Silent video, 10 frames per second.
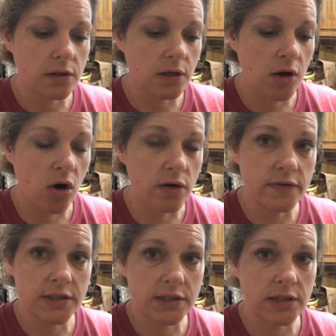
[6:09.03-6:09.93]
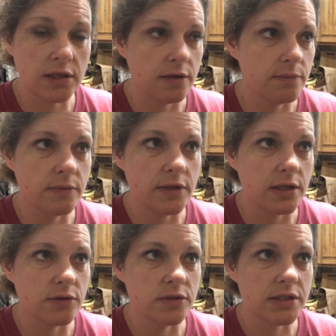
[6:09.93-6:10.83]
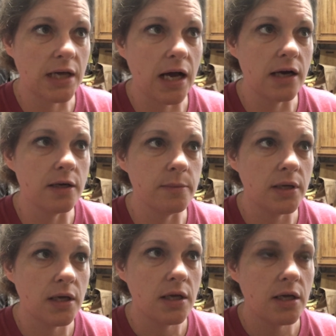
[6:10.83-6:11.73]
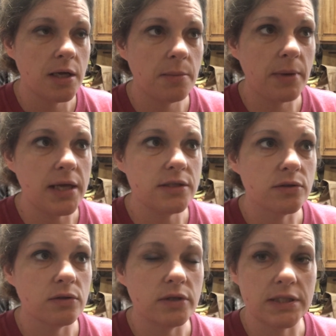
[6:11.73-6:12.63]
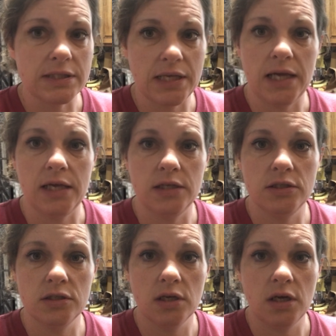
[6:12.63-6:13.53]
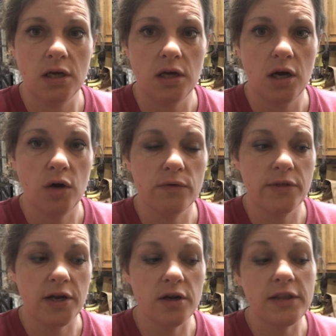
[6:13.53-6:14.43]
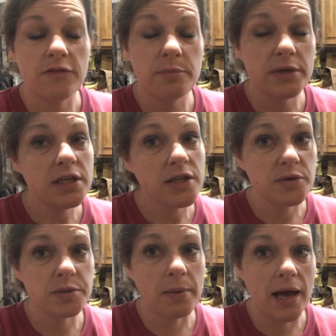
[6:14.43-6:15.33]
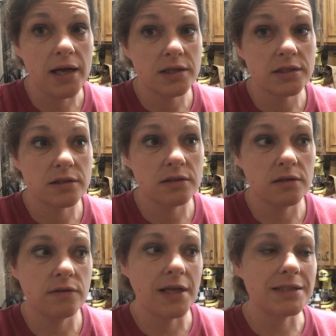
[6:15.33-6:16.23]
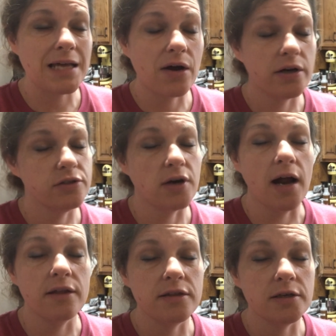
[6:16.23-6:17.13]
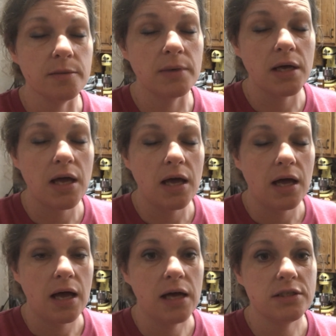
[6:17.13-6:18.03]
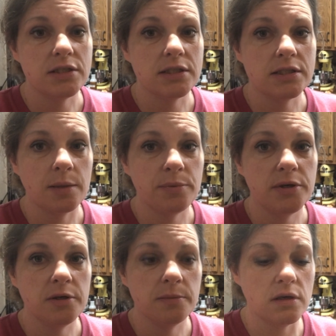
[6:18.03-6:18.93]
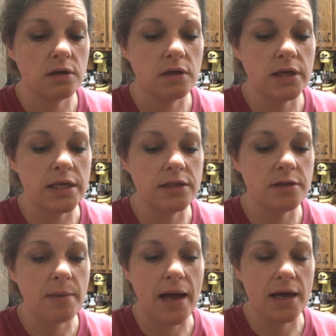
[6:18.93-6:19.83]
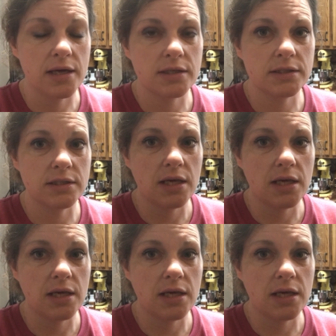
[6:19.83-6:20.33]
harvested. I think there's thyme, basil, and sage over there, and they've been in those bags. That's how I dried them. I put them in the bags